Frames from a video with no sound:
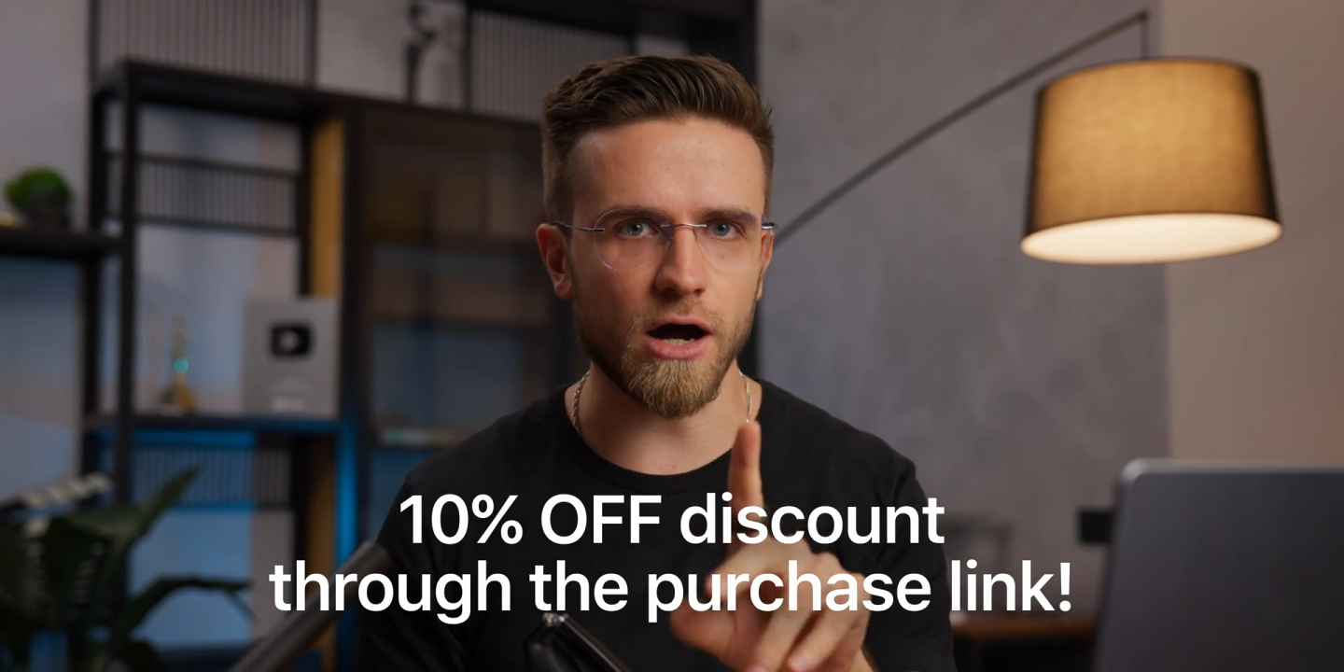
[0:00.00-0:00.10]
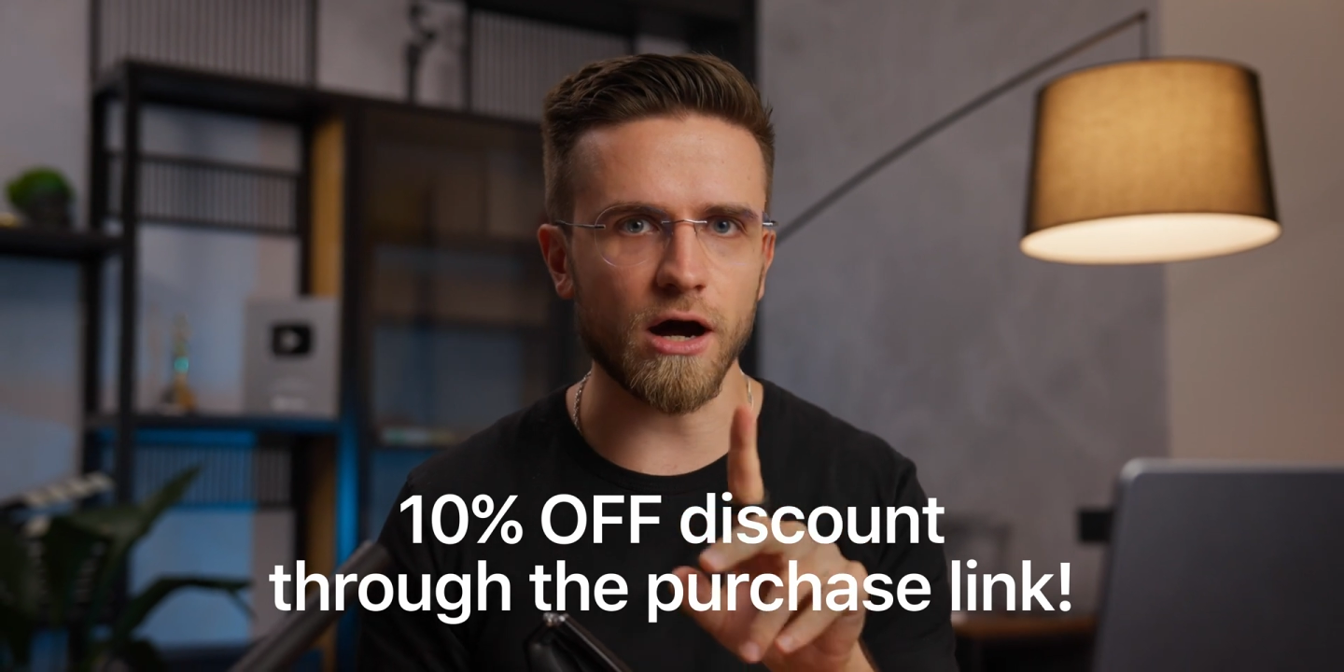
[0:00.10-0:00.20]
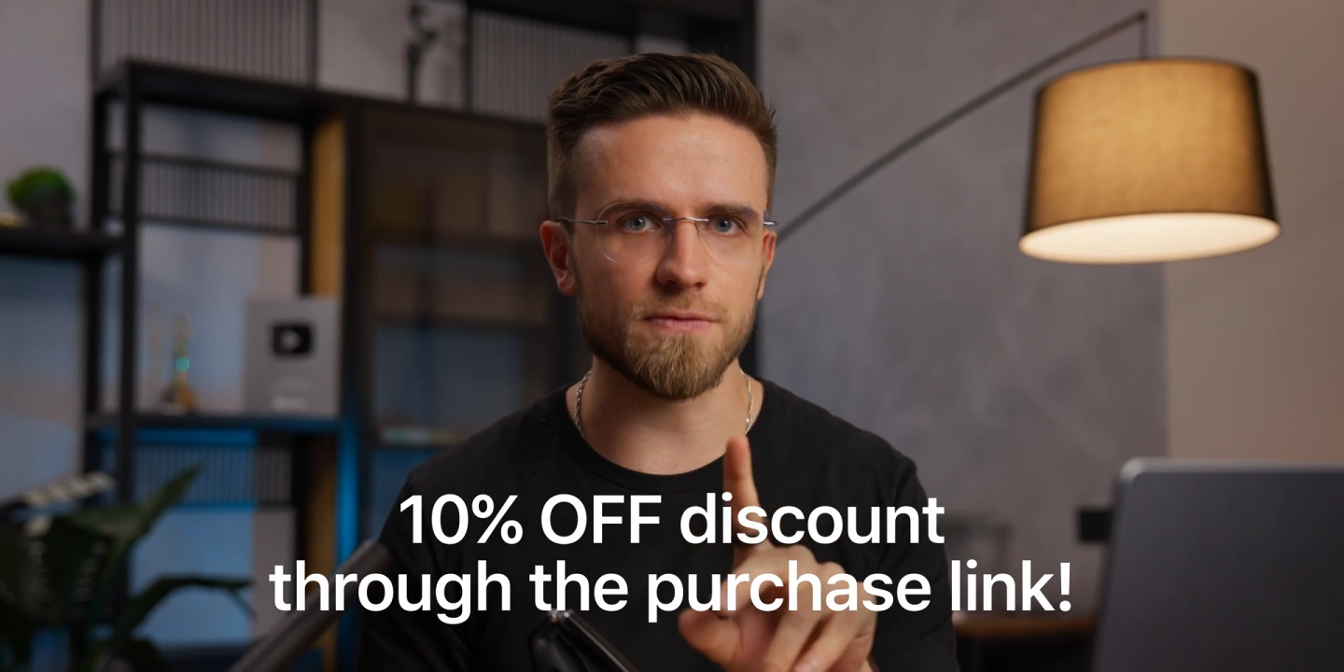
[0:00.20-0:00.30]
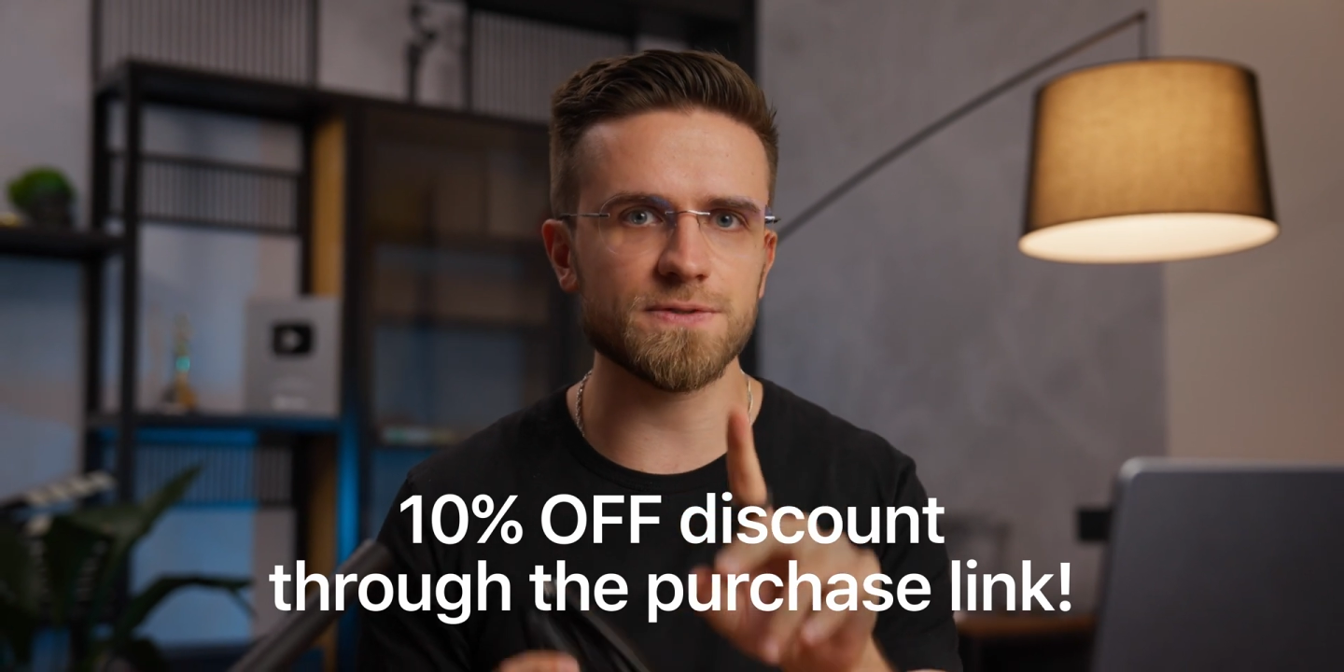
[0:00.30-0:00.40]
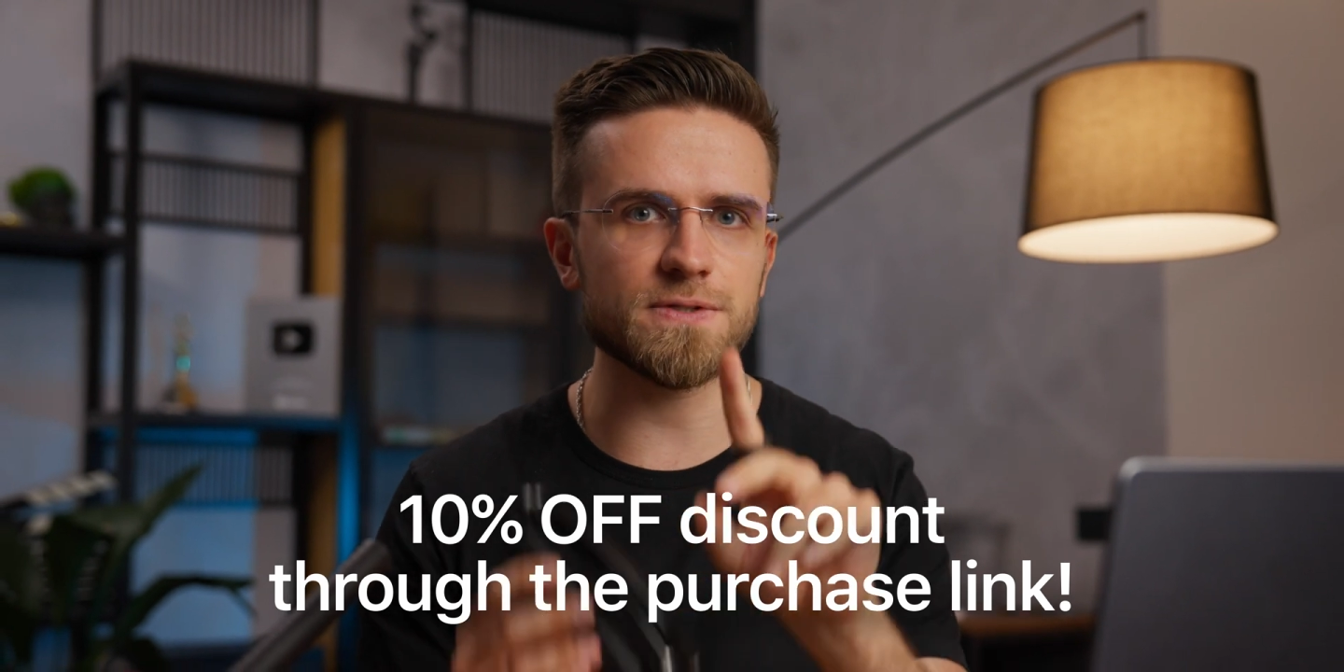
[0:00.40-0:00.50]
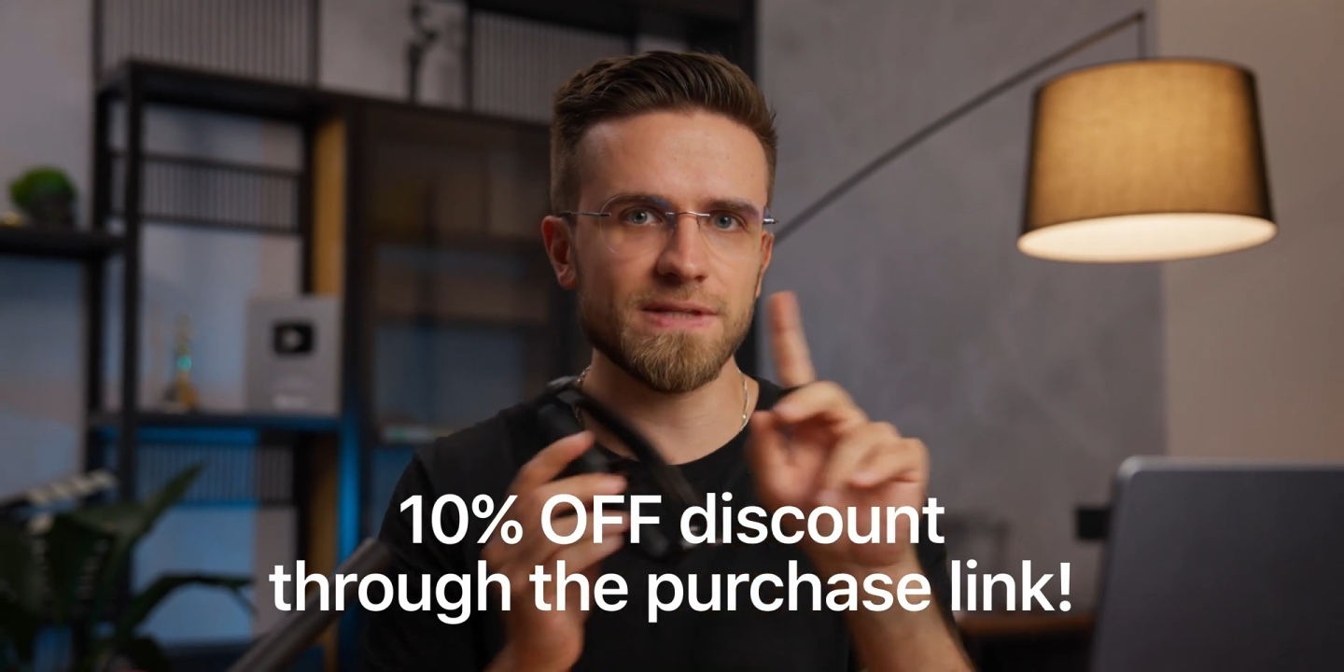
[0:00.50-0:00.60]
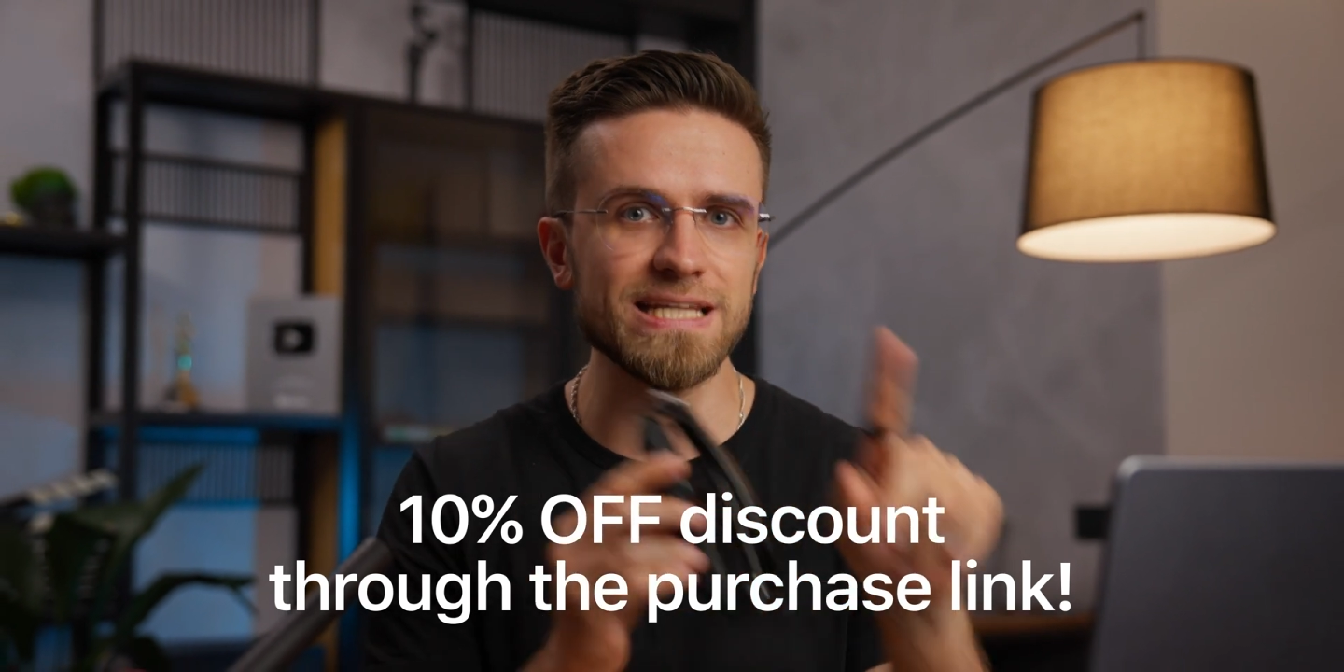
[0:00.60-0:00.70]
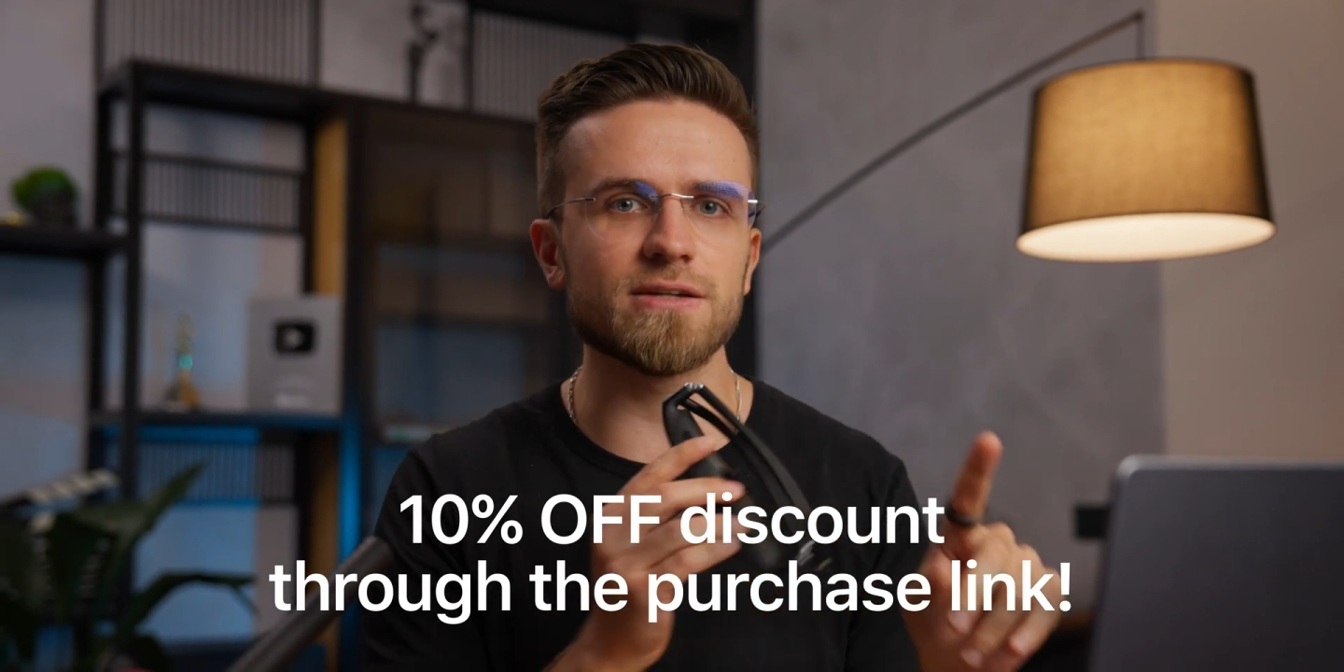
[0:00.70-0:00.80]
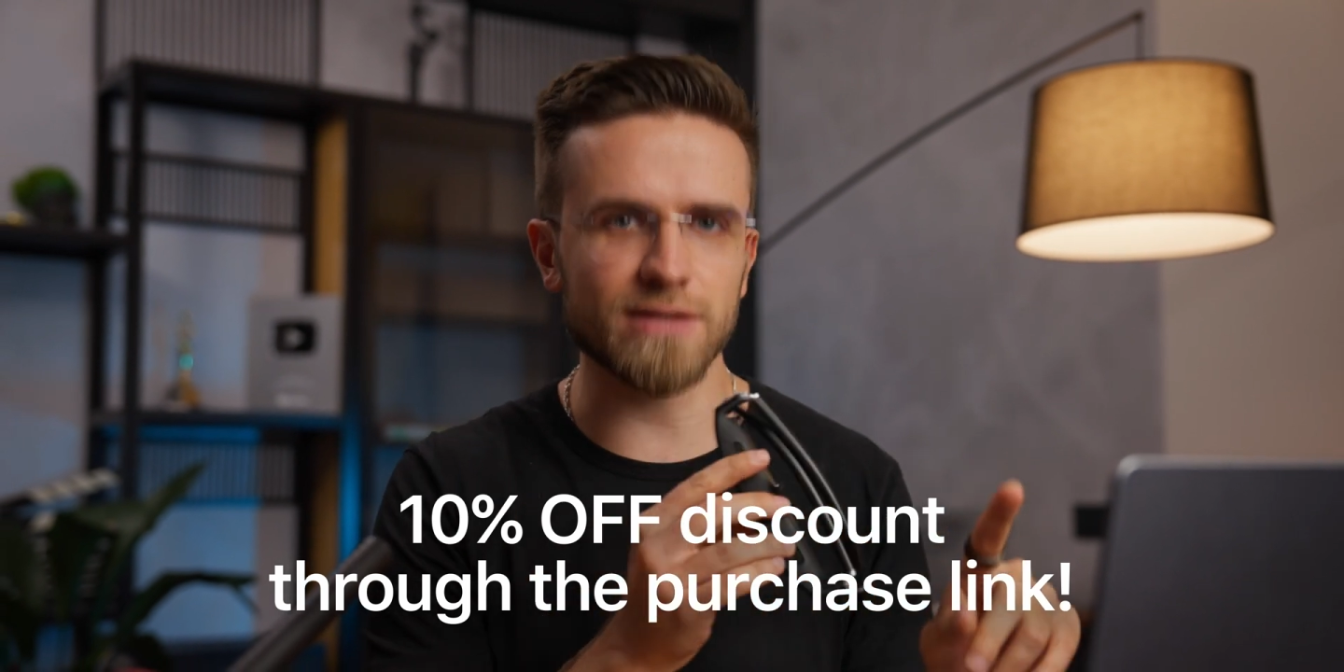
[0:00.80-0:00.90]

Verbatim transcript: off to these